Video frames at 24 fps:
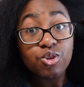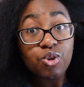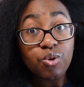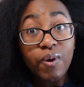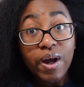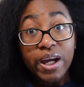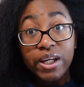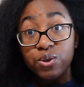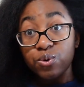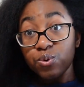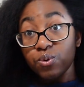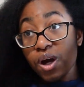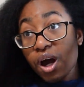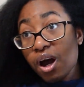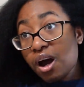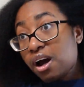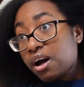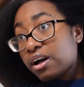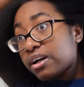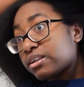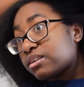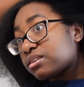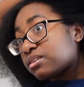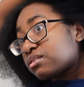I do
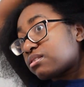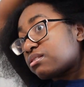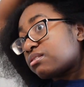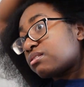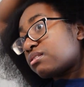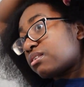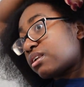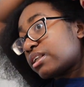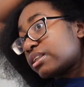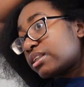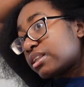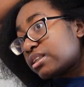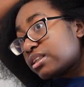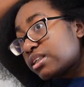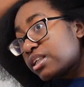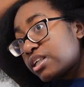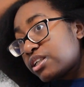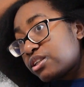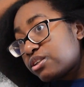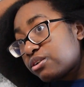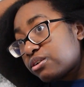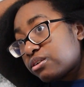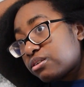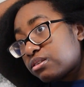not, because it's
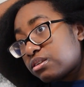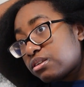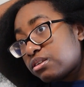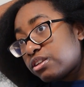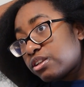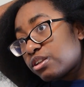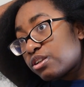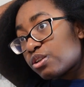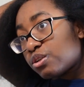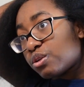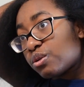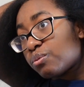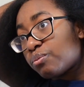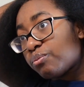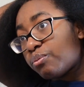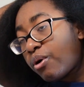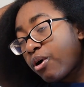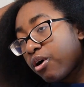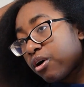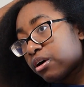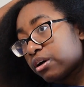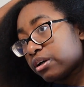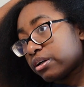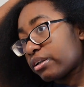easier to just
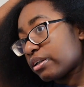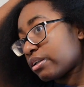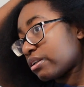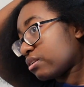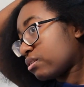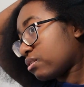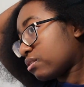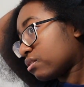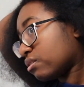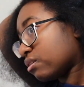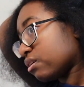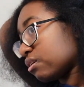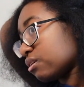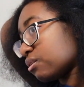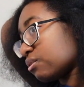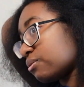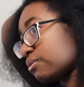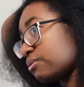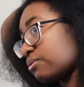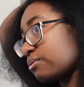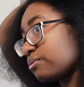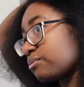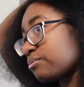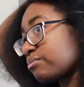part and
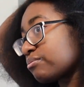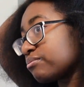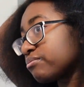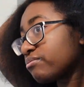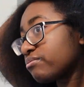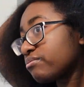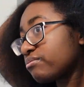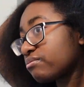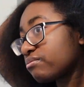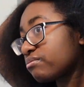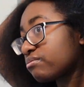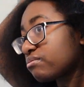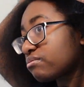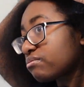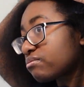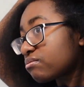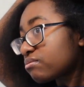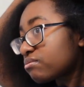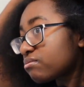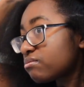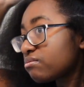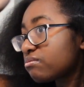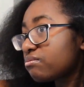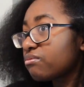stuff.
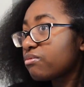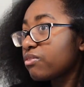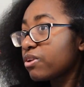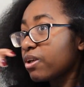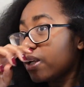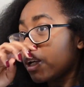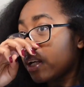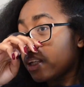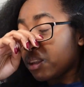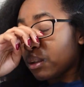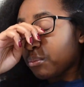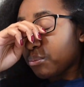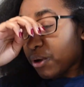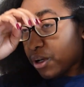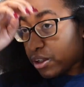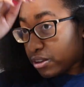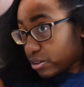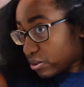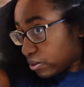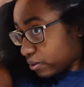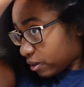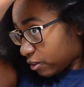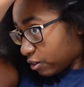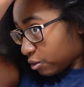And the
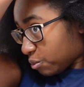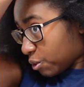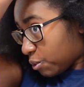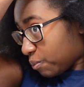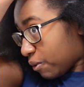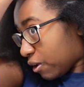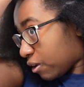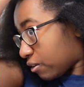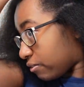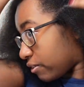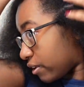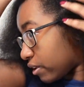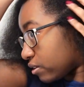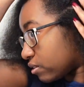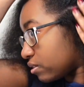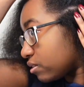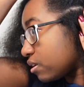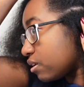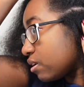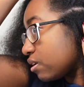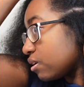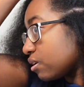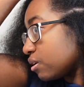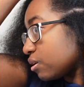parts don't have to be perfect
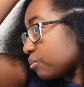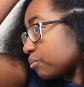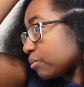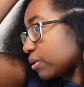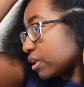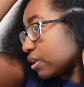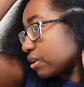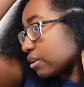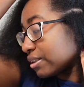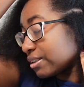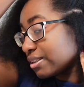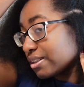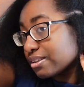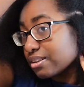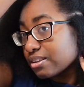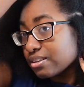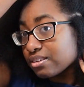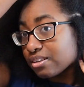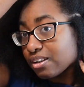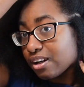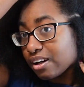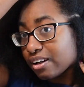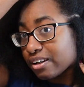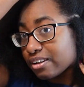because this
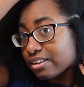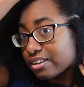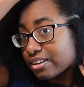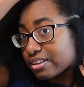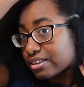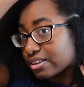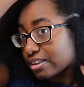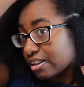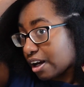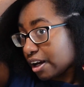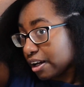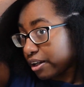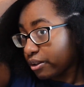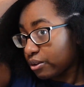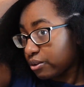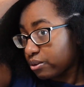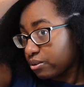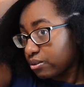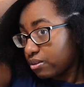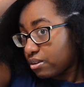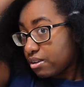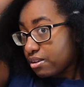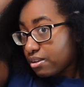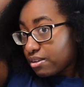is not a
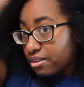style.